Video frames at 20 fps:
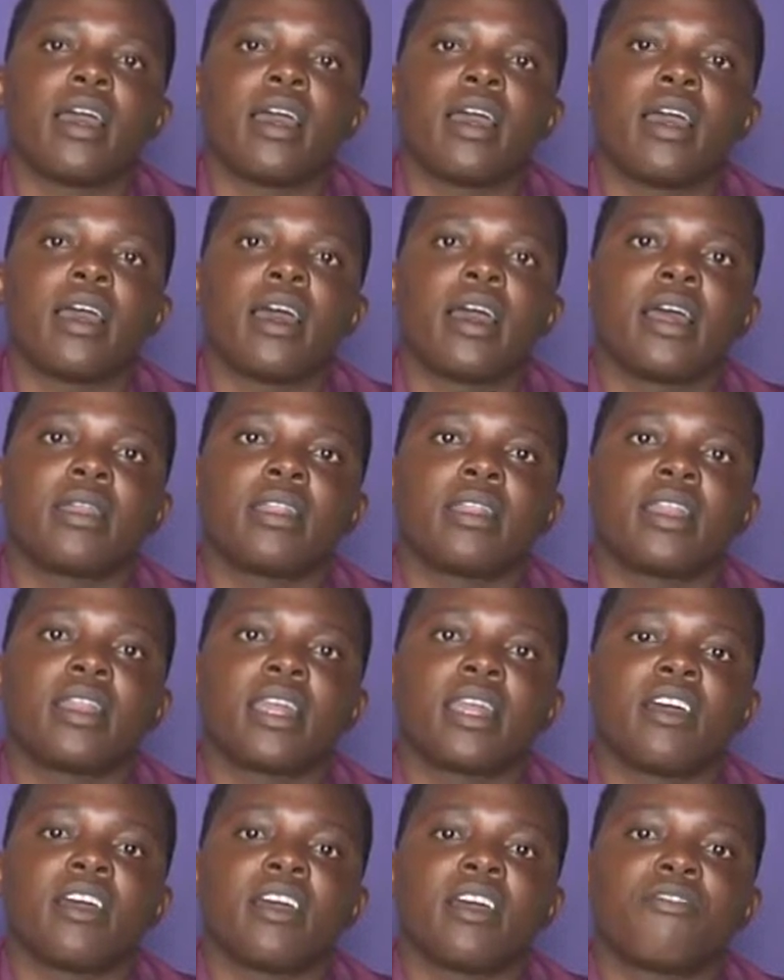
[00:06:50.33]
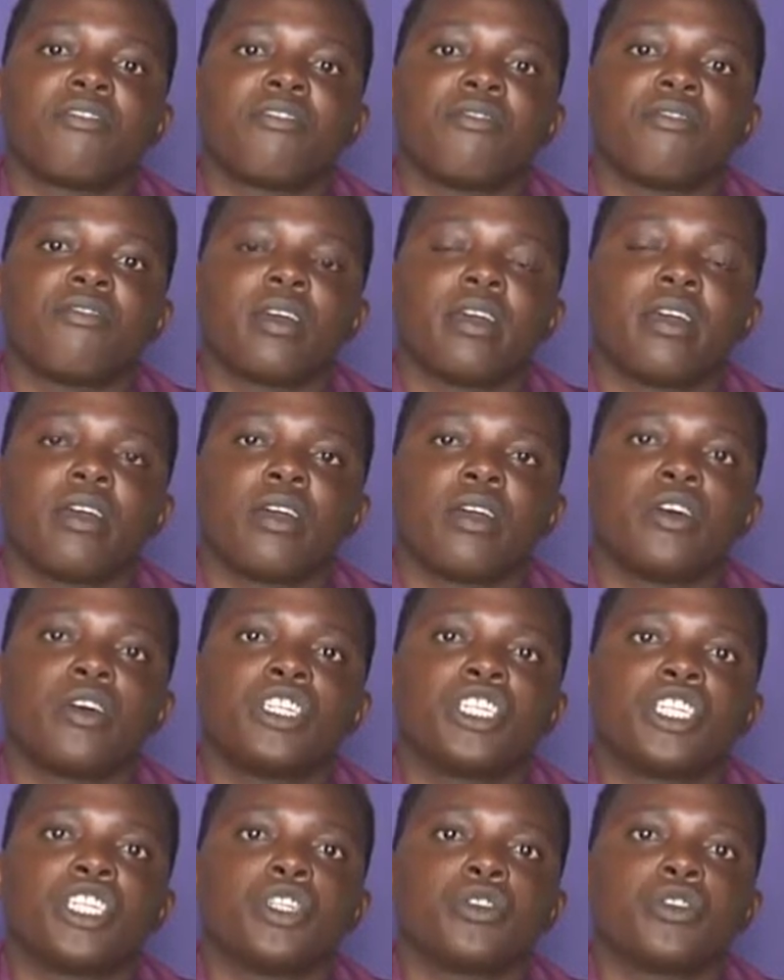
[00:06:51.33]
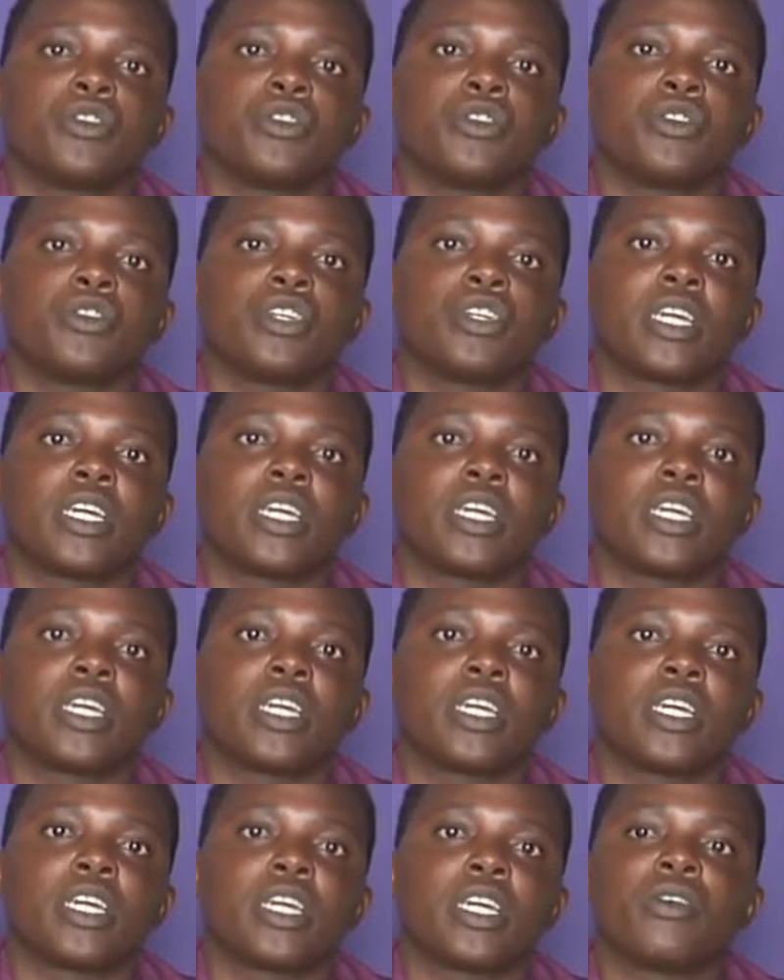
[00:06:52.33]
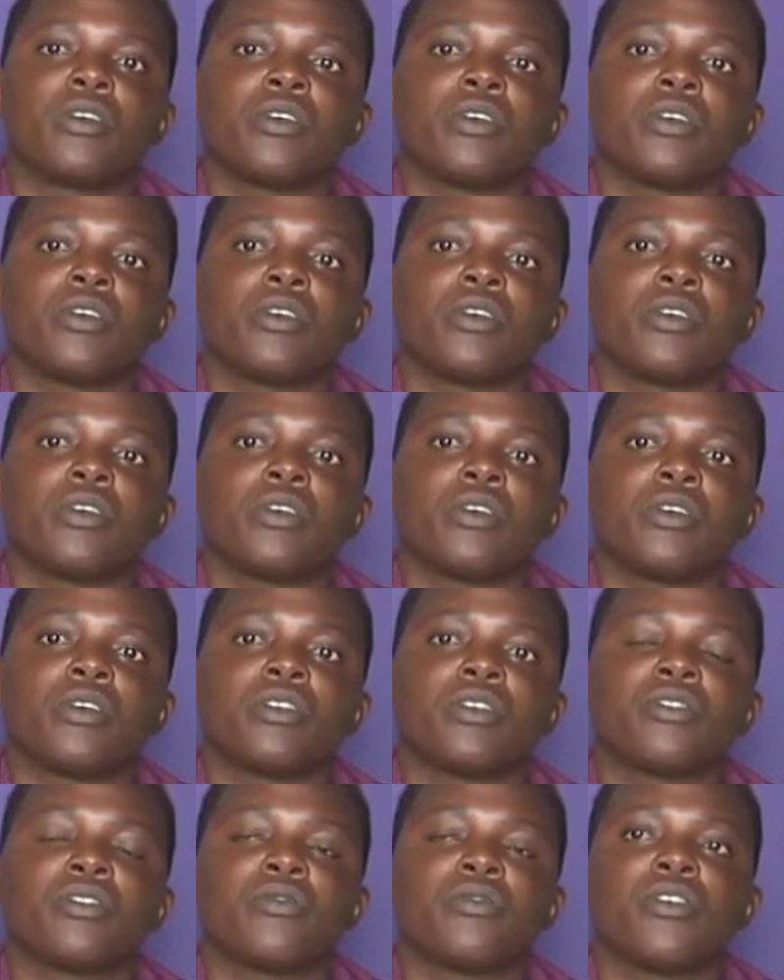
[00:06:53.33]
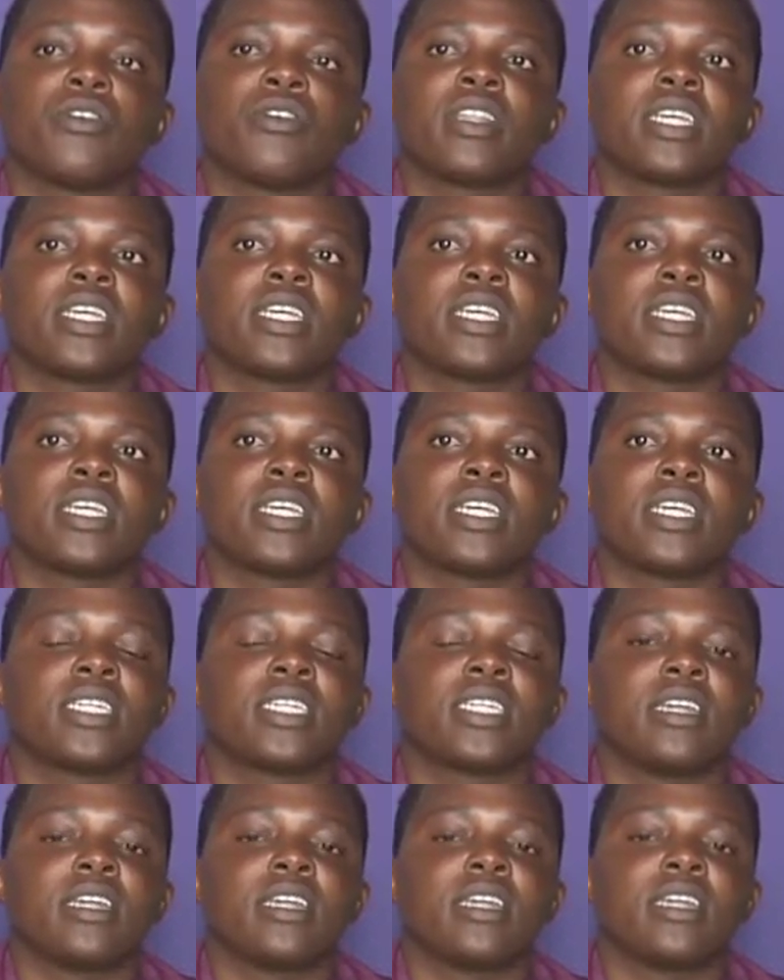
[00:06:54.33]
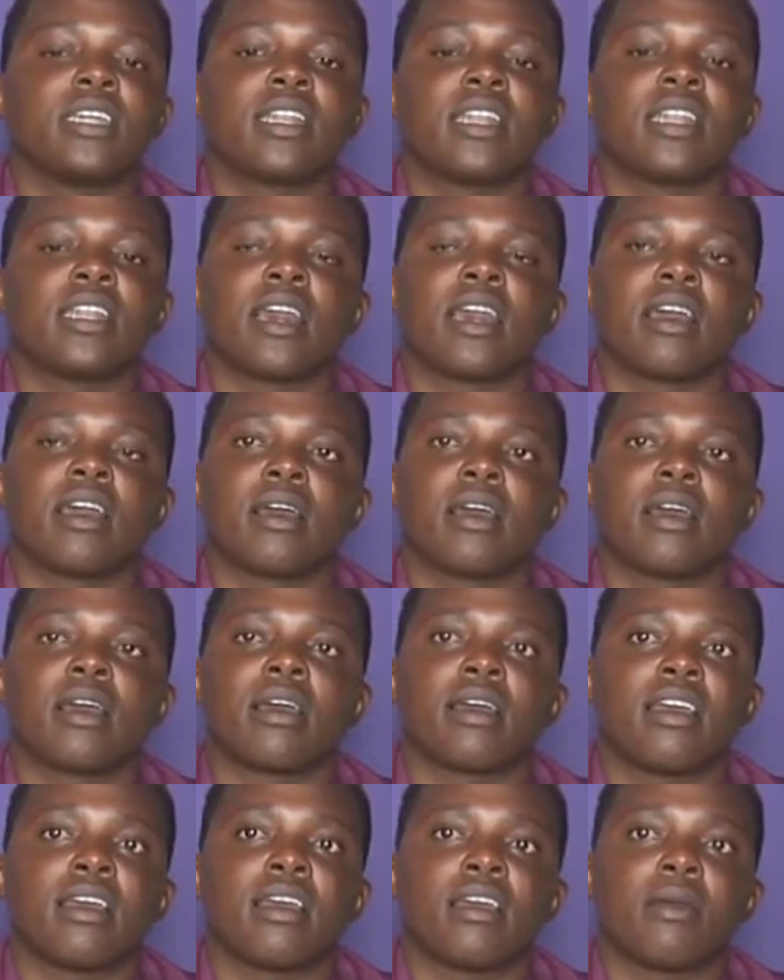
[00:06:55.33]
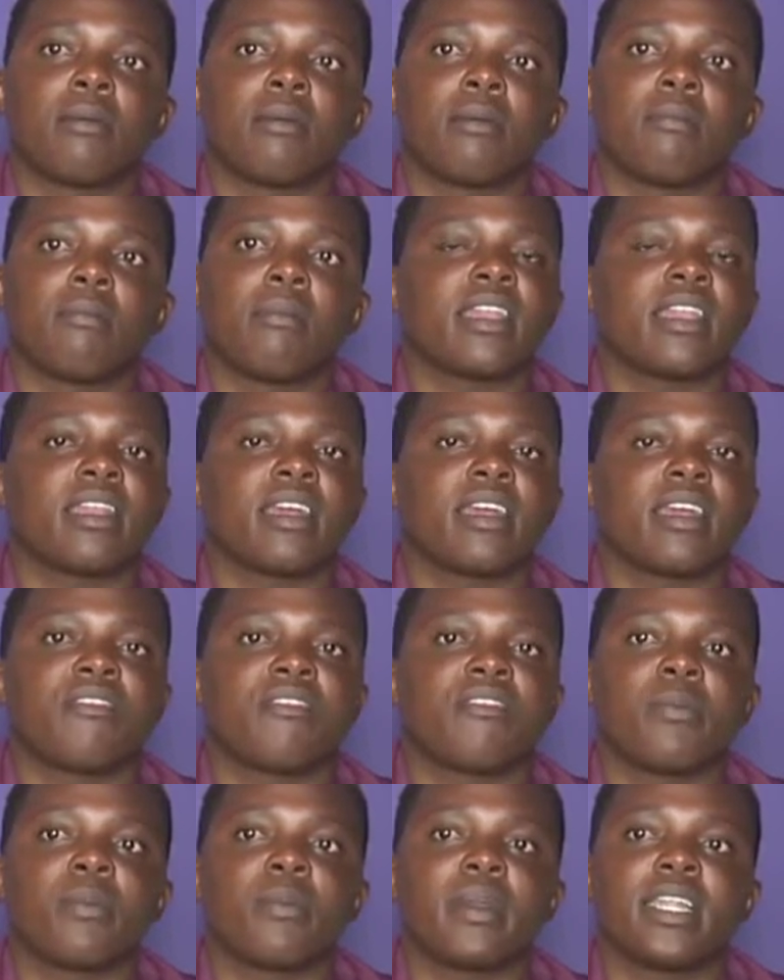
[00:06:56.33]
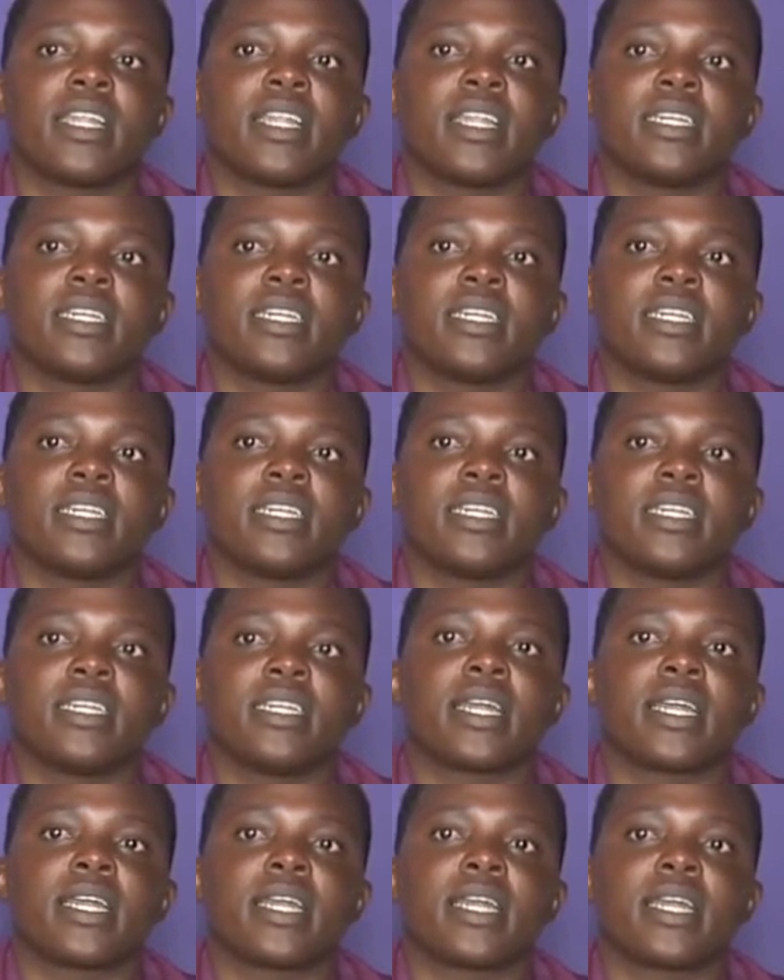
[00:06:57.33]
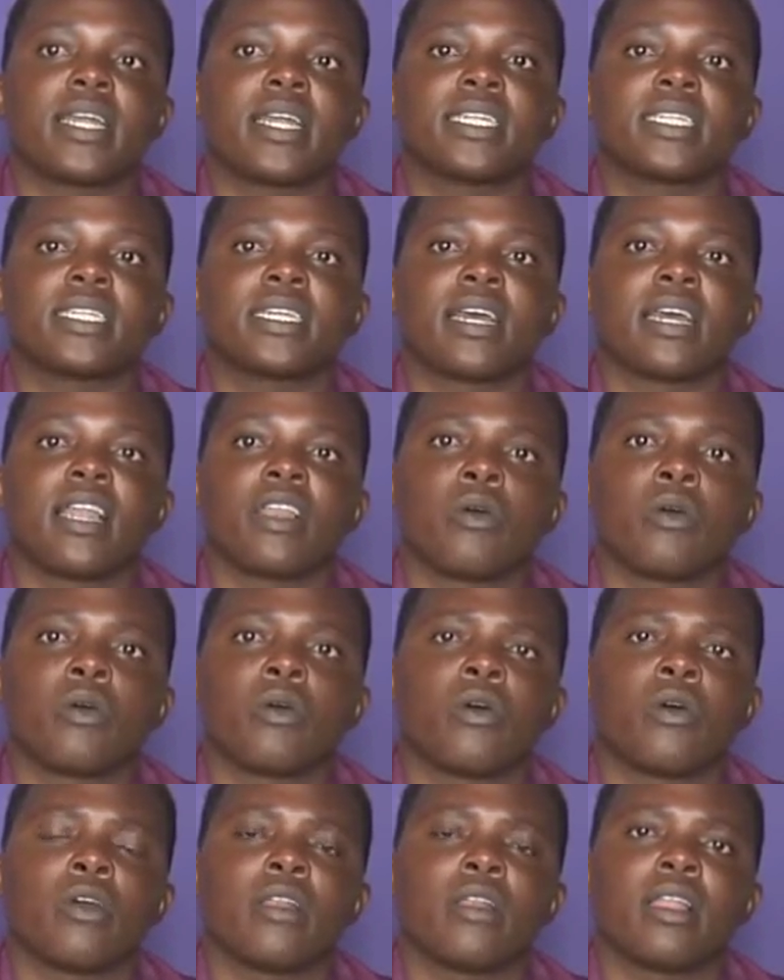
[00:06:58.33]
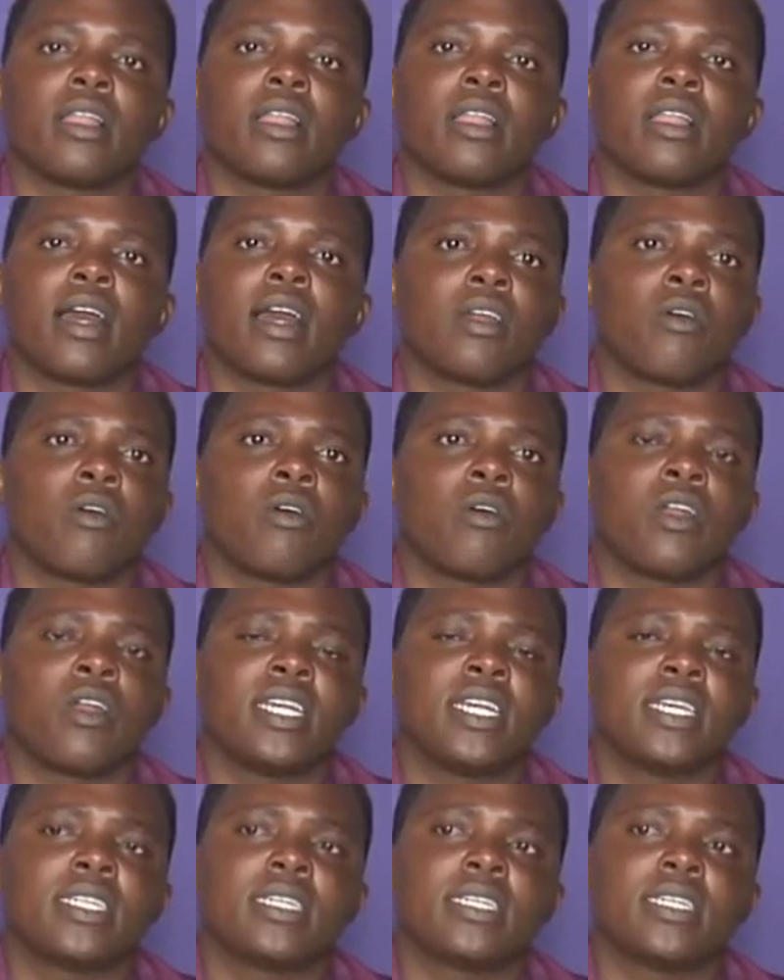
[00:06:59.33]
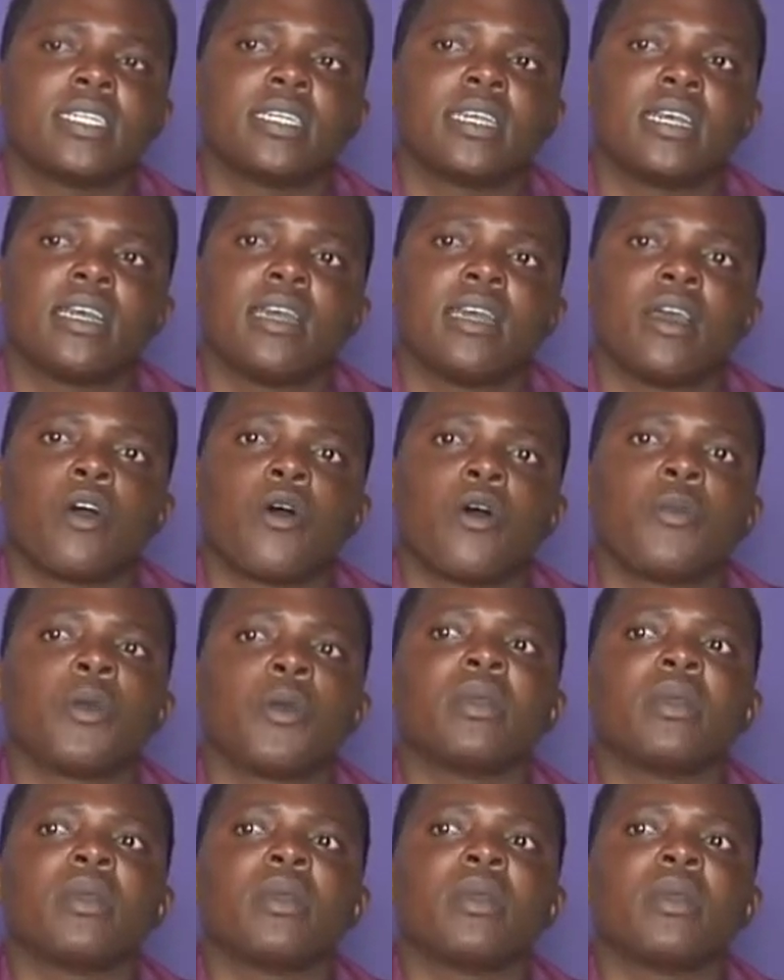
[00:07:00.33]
and they have got into crime because of what they see back in their families. Maybe their parents are alcoholics, or maybe their